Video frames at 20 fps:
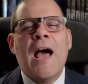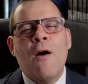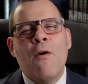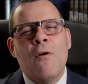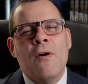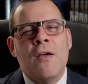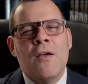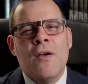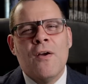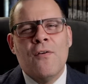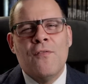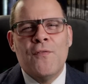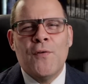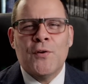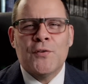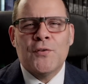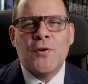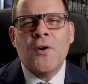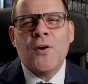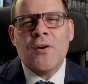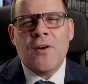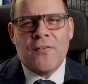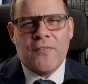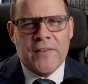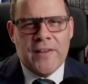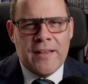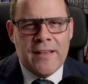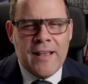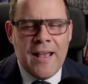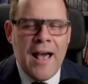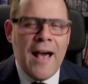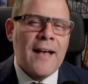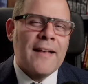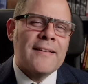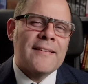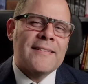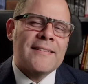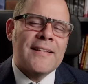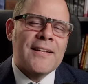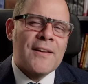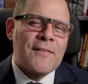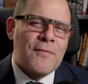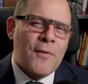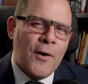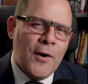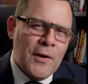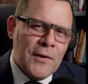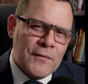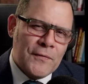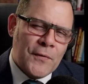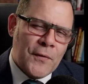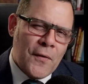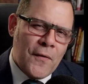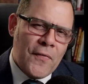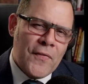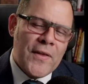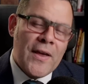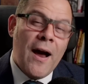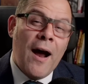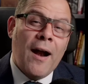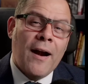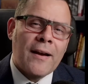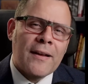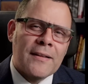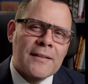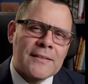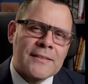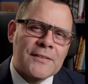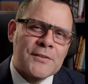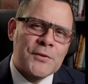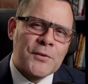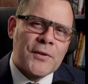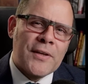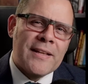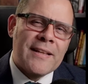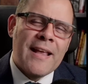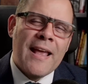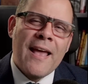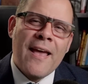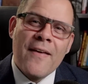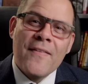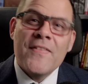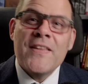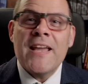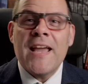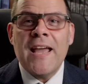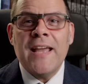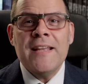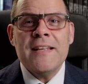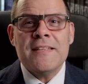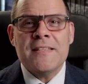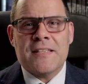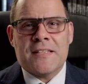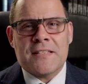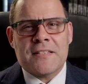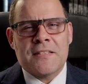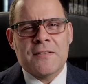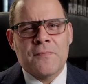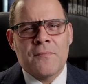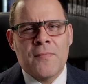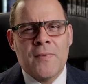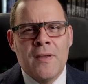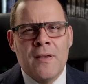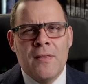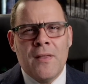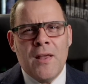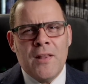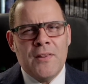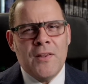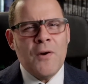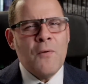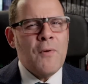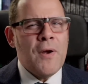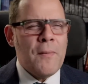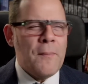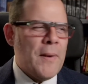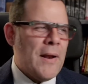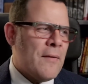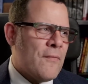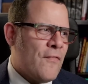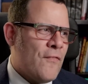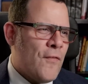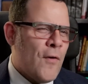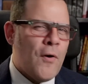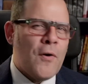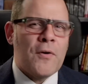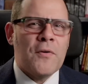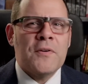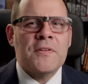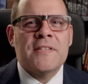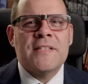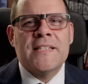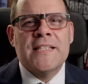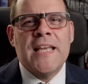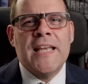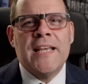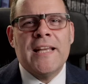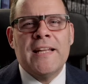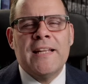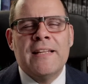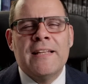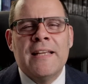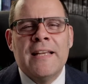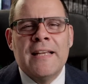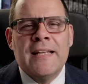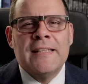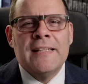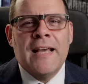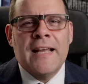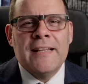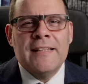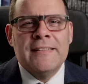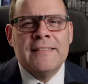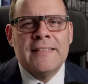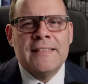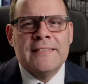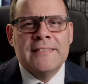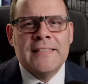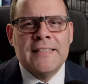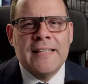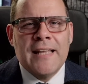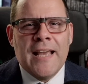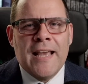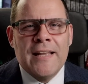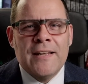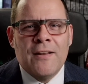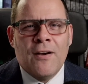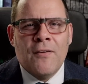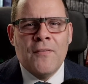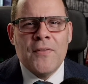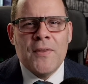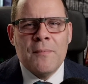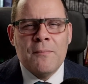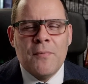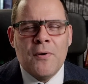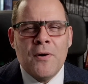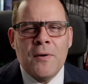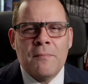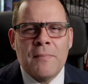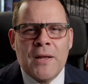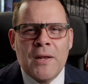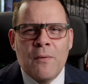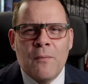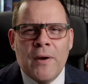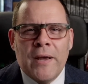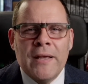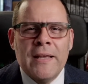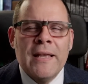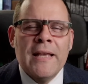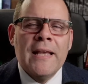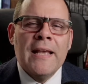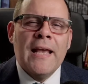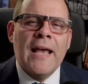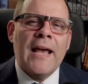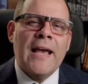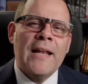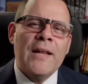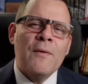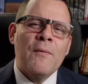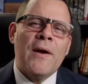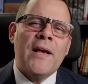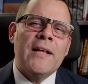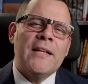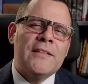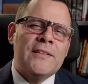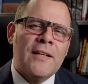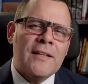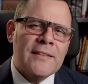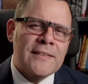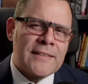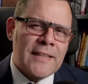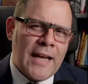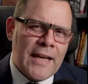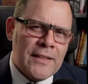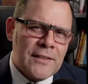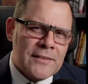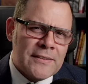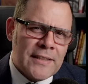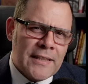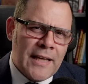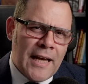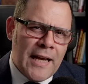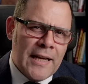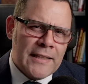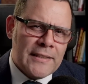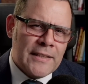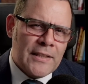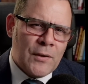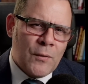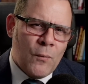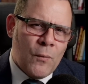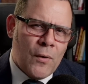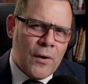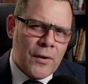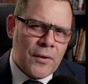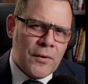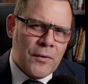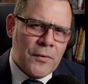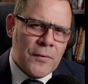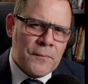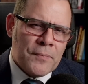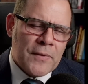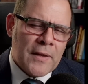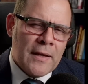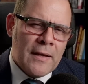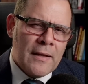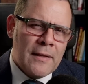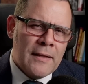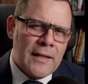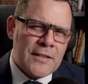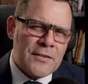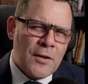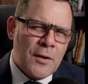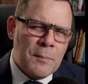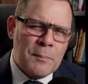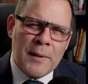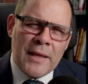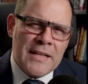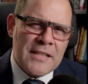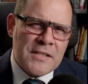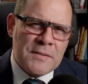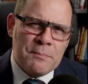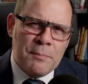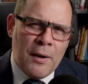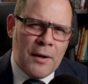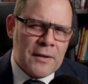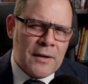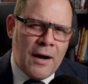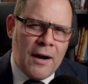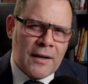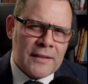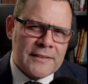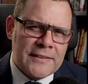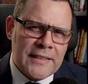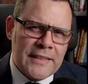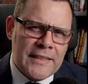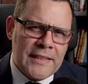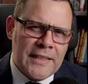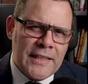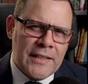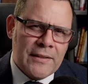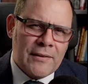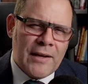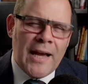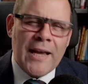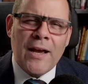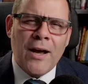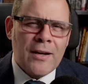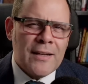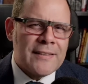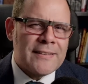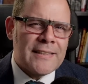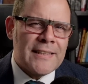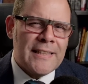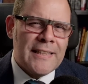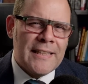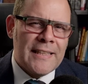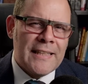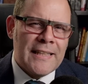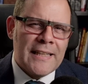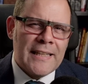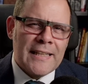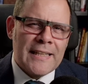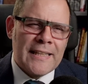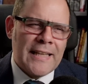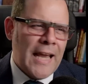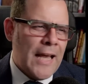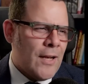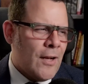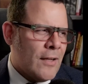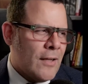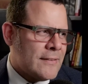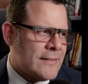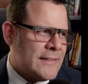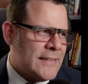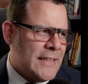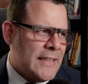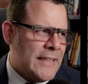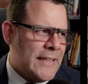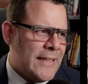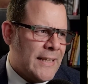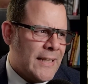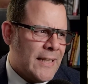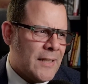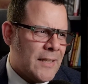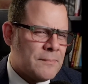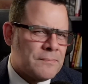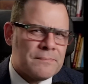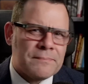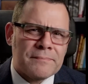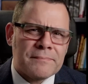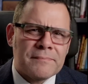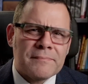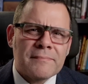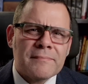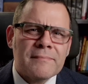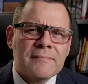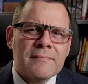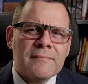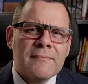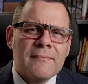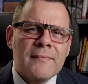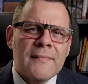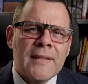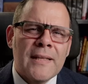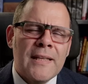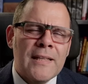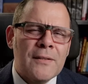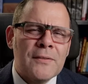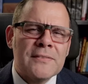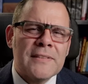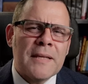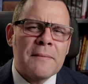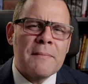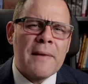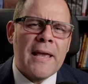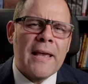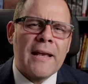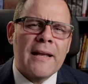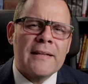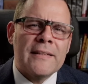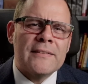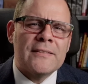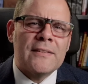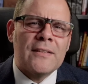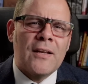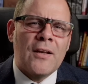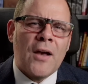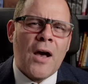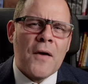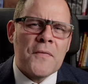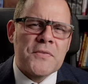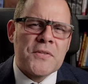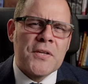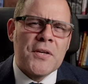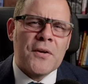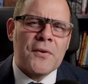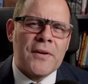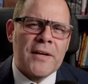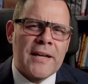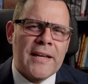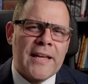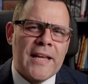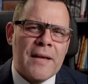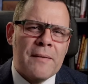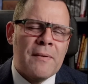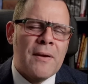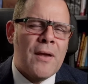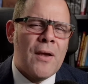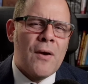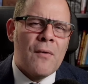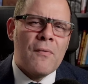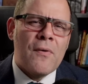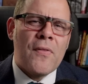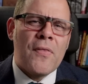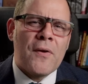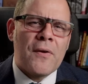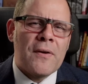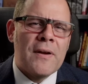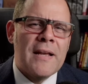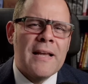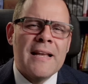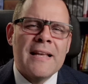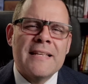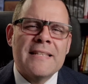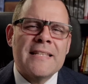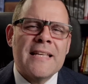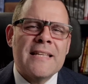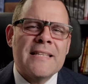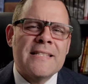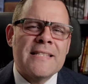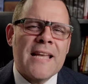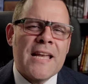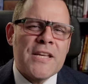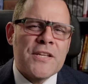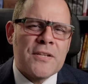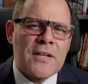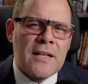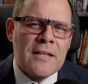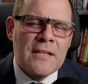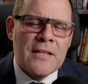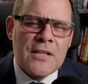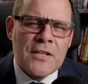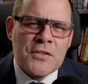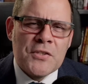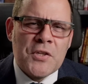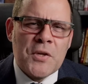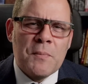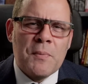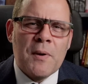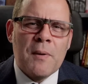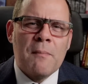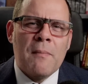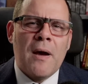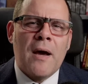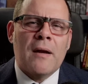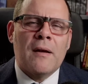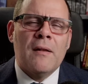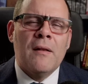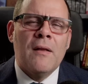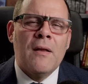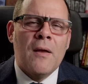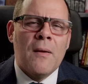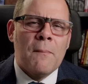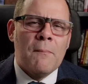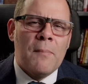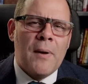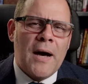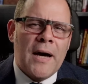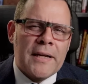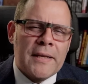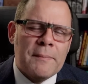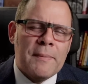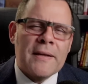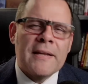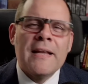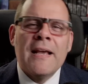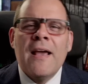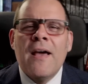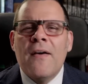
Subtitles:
how photography hasn't evolved for the Harkles during the ages. There were bare photos taken in 1969 on the moon, by the way. Anyway, I don't say I didn't warn you. Let's all play Spot Archie here. I honestly cannot see him. It looks like Megan is obscuring him with her sensational supermodel body, but